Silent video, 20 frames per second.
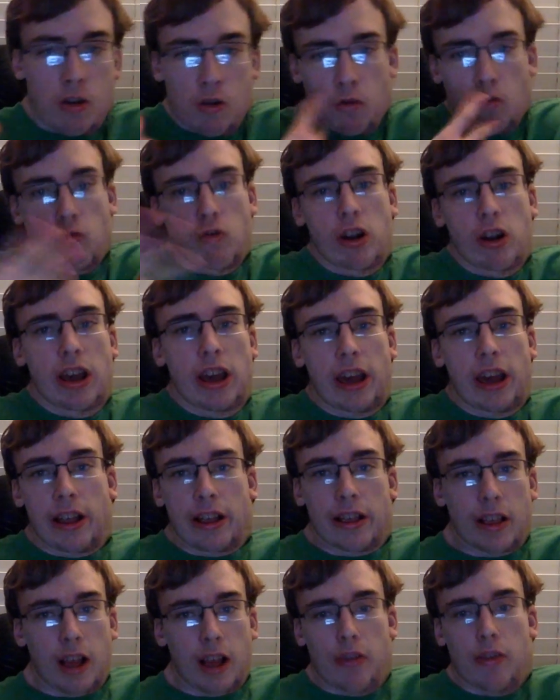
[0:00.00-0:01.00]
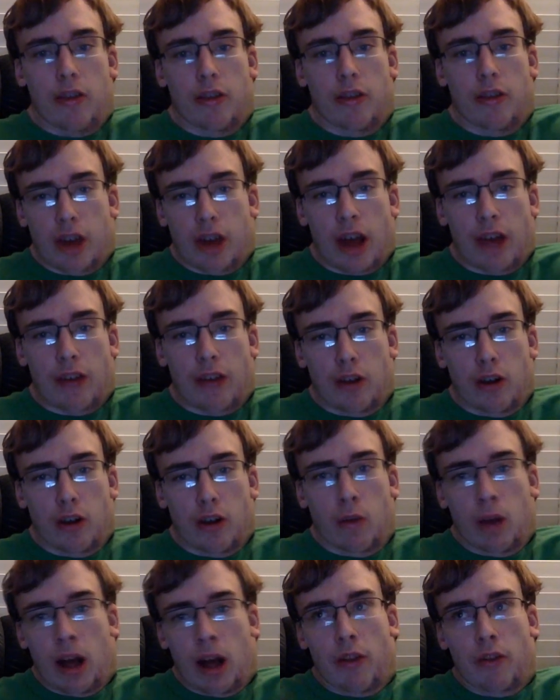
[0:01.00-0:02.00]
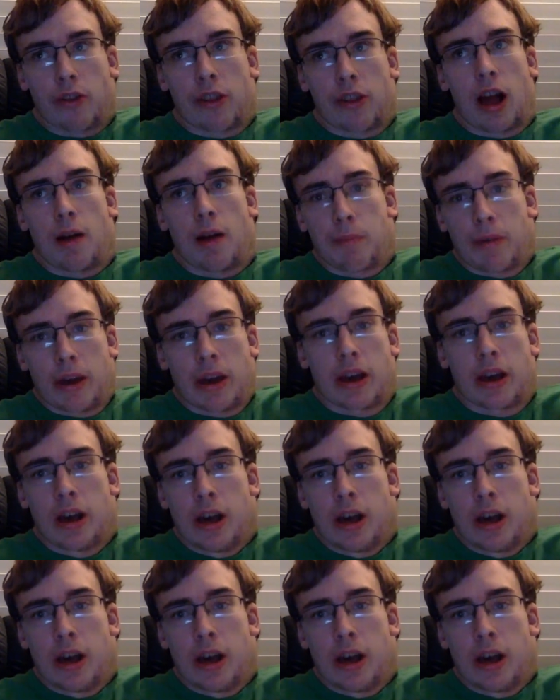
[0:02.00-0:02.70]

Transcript: read tons of chapters without stopping.